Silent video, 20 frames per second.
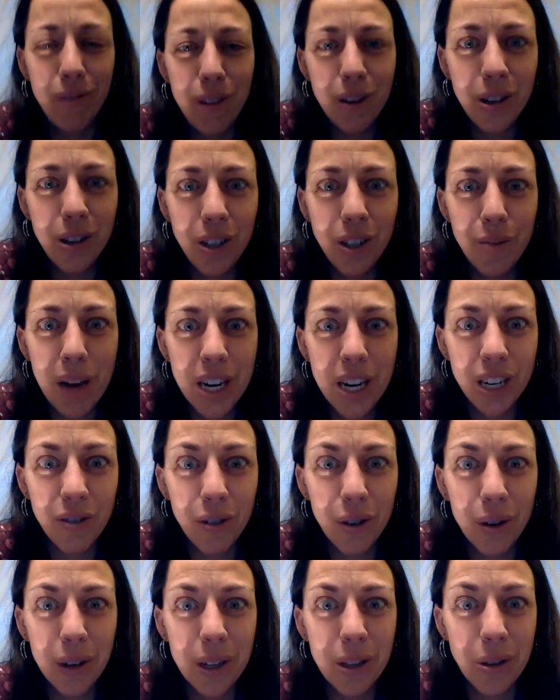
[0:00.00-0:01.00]
just imagine if
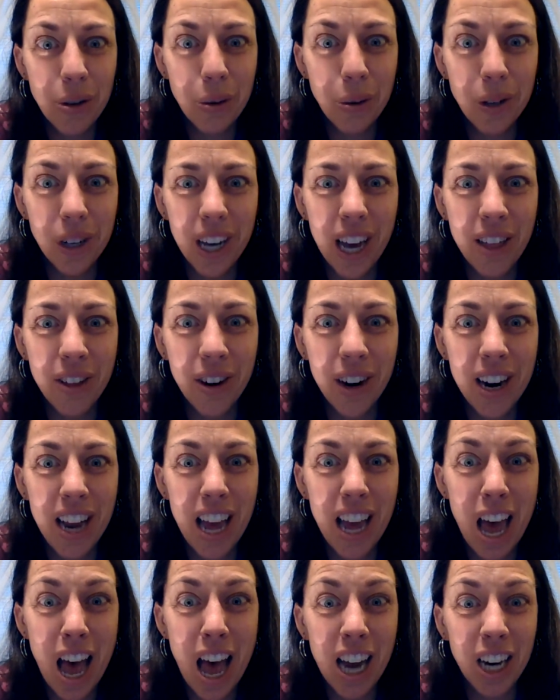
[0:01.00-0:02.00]
we were in school together and
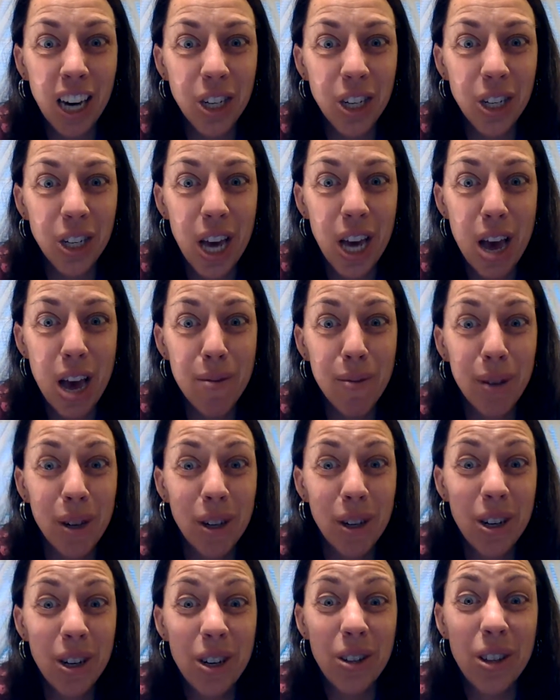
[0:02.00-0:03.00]
actually able to do
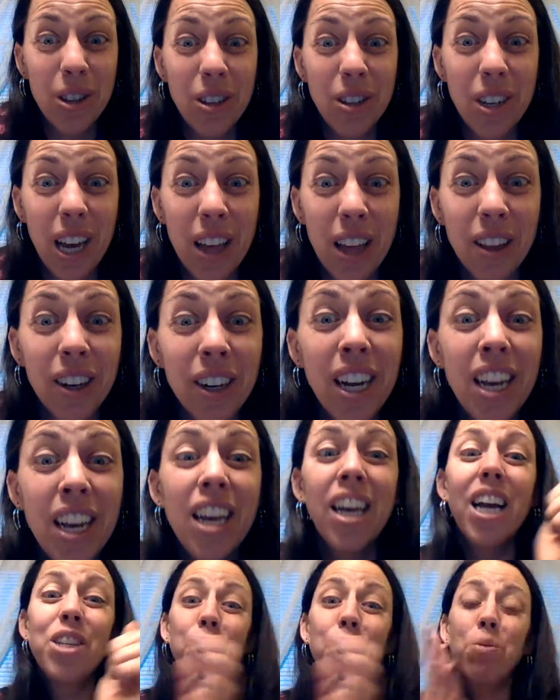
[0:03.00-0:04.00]
this together.
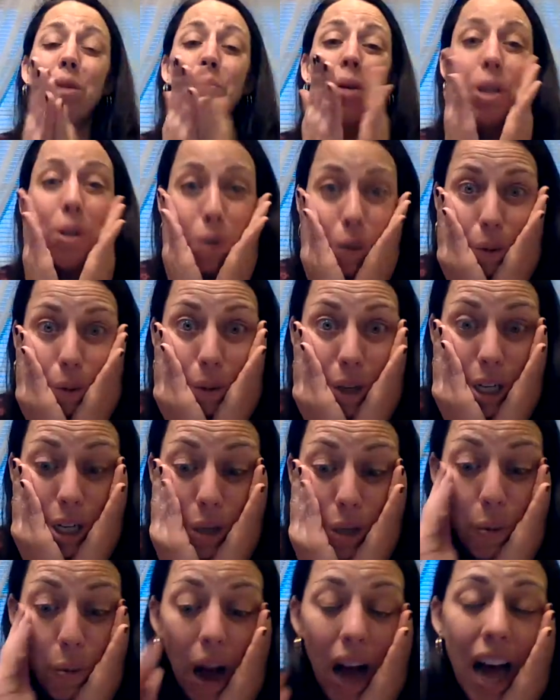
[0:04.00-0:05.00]
It's really pretty cool, which
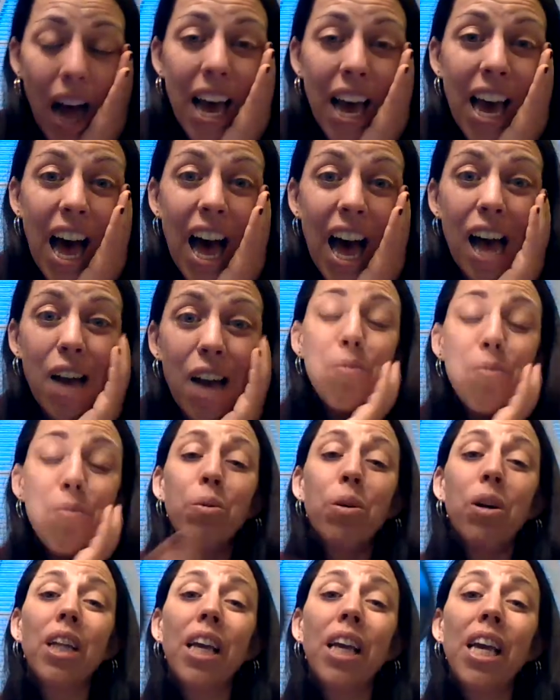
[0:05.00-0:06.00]
is why
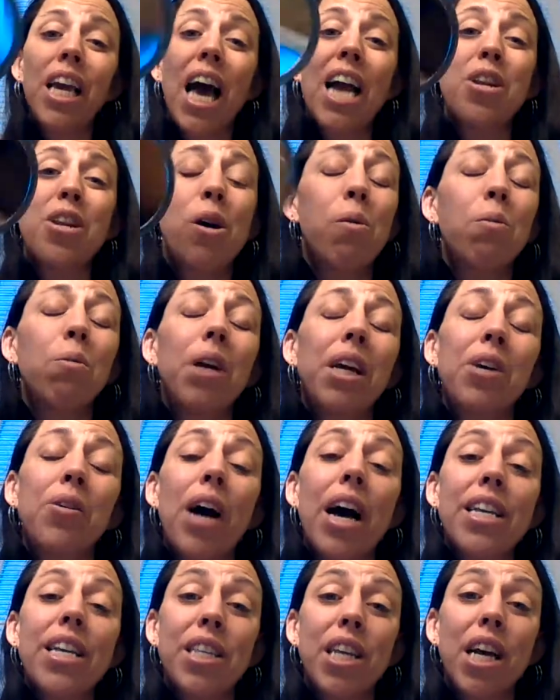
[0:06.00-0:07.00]
I know you
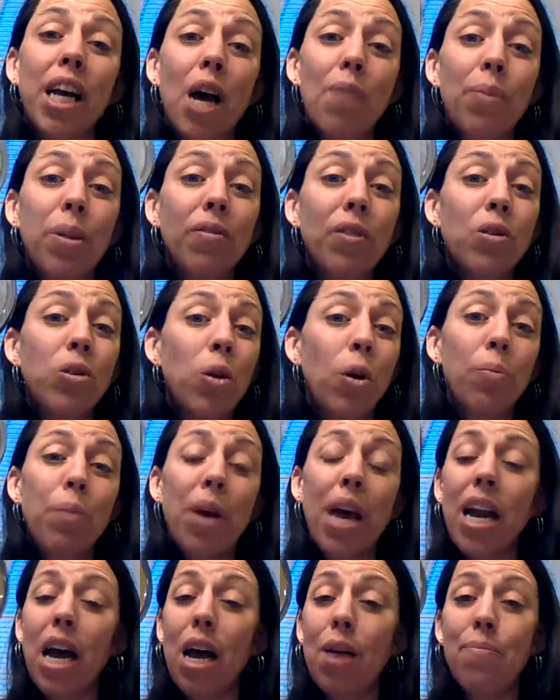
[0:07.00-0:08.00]
guys, a couple of you told me,
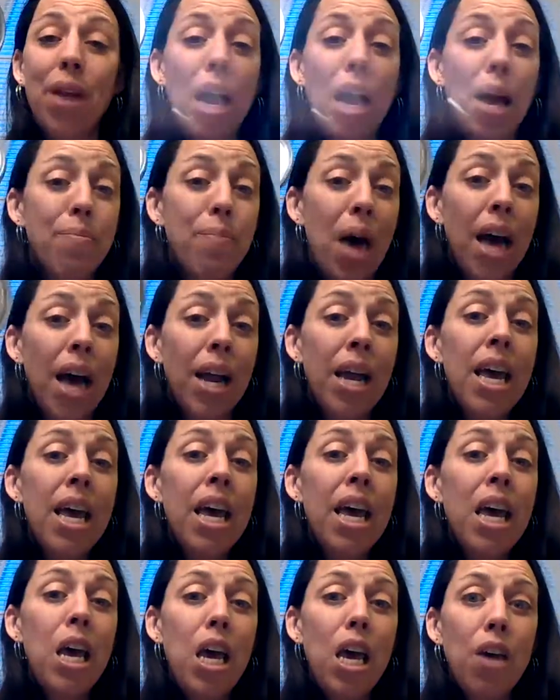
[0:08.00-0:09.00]
and I'm not mad.
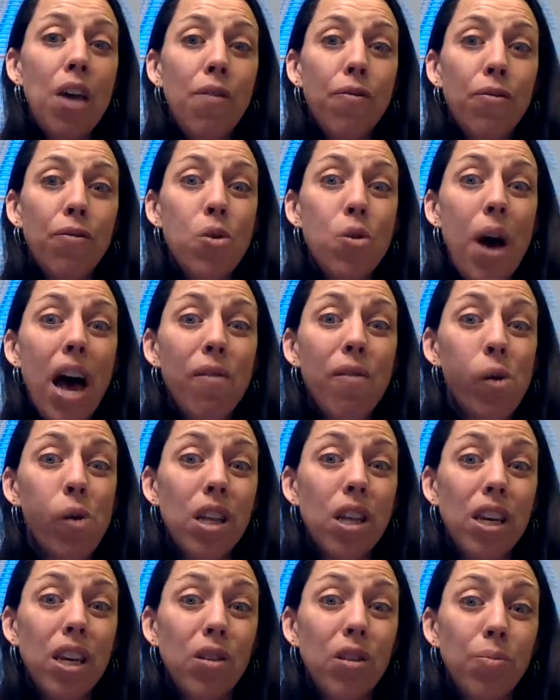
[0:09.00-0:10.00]
If you have one
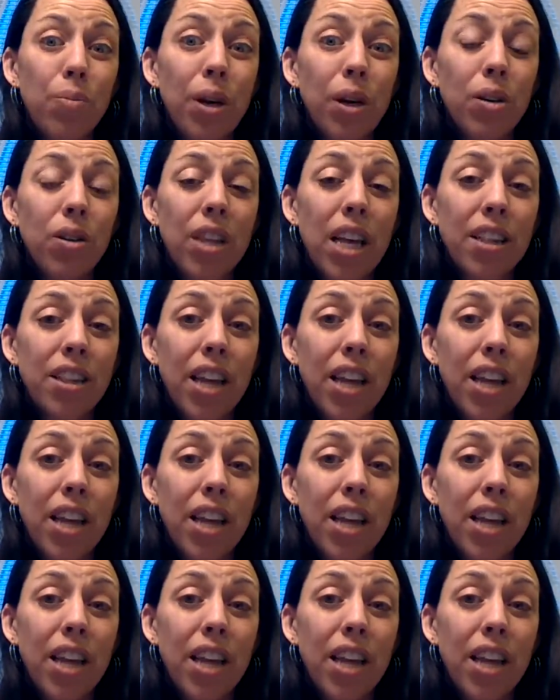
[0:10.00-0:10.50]
of these mirrors that's